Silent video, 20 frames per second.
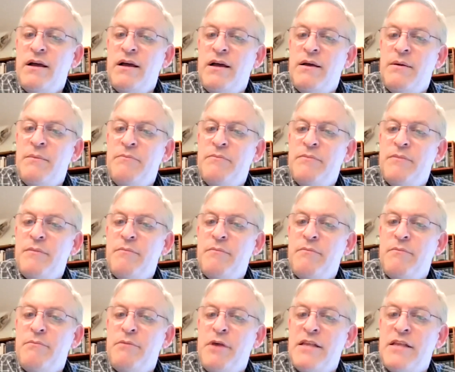
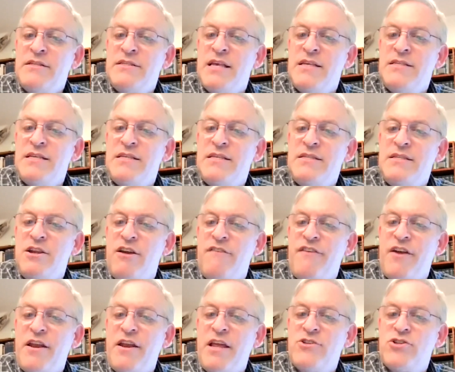ben um, says, "Isn't
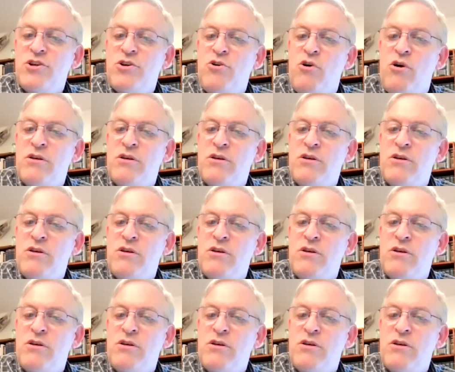there a financial